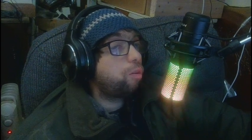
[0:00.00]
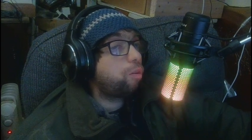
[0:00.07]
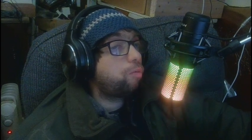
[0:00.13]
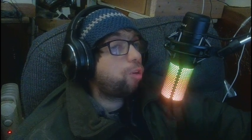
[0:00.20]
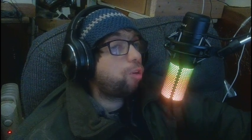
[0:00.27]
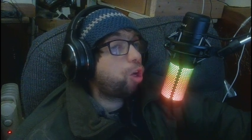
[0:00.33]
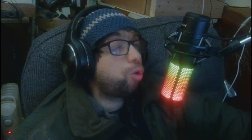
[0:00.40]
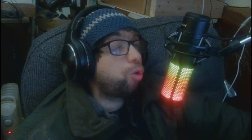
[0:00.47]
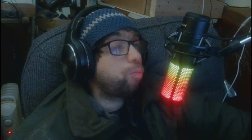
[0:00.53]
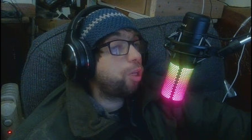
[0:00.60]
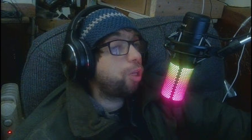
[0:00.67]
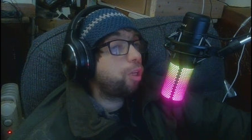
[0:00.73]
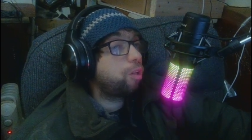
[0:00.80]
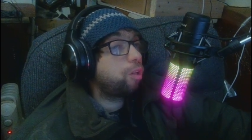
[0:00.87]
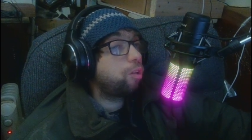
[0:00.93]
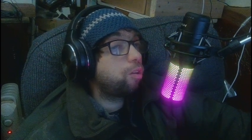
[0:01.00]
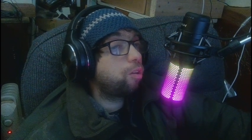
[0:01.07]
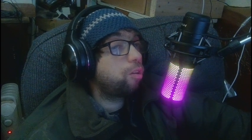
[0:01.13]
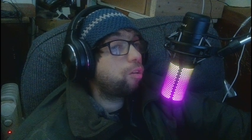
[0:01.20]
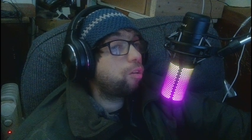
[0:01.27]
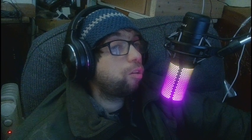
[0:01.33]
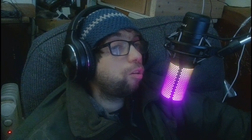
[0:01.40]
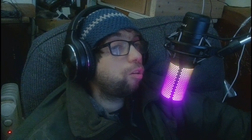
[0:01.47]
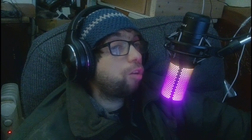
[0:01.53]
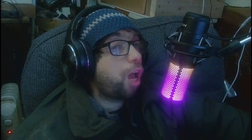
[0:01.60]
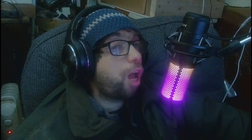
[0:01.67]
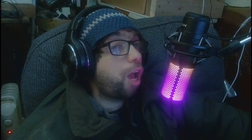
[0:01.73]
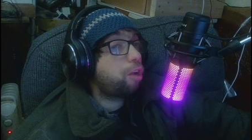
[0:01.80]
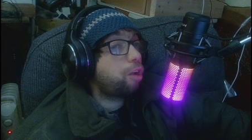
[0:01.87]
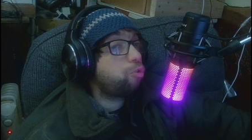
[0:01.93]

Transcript: Follow me at